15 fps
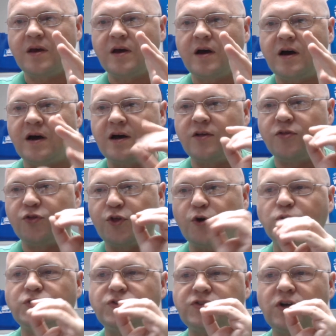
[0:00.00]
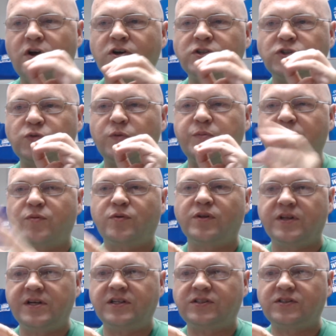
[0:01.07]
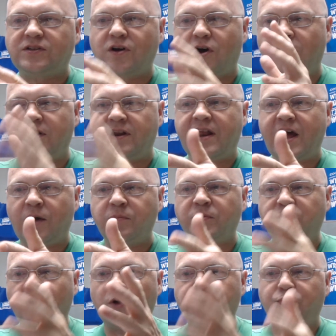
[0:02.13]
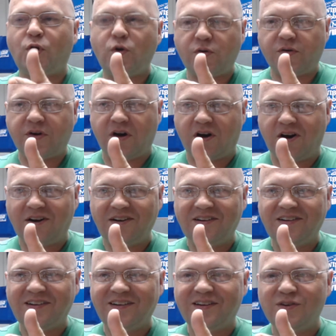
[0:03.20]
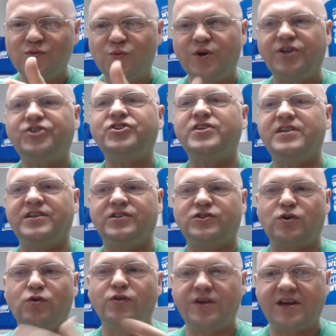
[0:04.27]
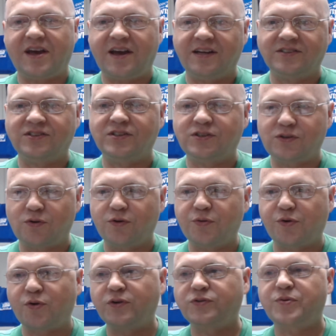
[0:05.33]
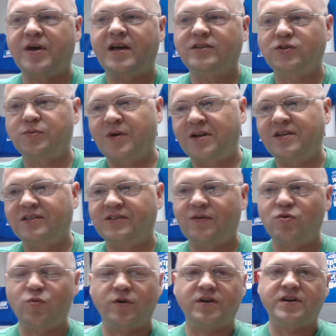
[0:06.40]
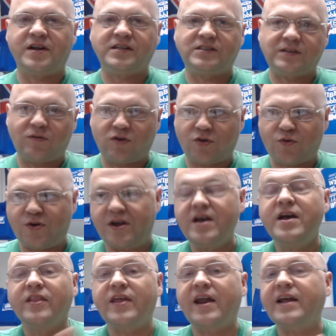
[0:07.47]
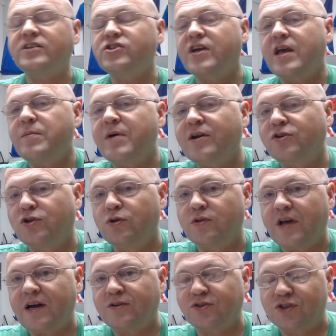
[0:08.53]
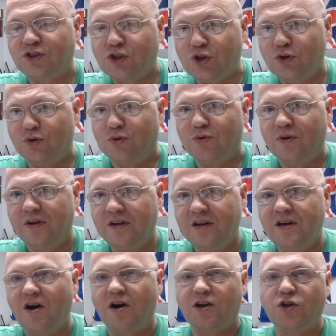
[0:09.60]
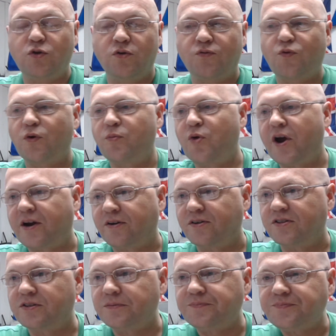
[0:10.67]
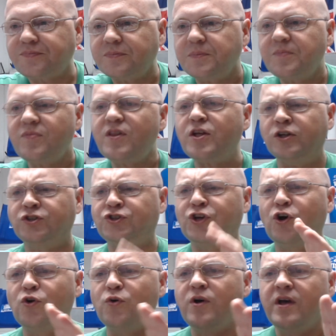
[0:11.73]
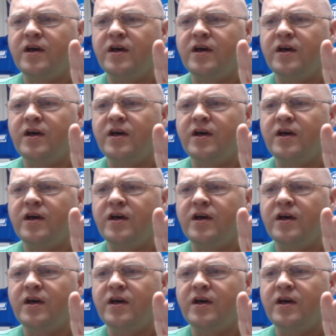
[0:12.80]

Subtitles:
those songs would be released on an album called Protocol, which is early recordings for Kansas from 1971 to 1973. That actually came out in 2002 on Cuneiform Records. So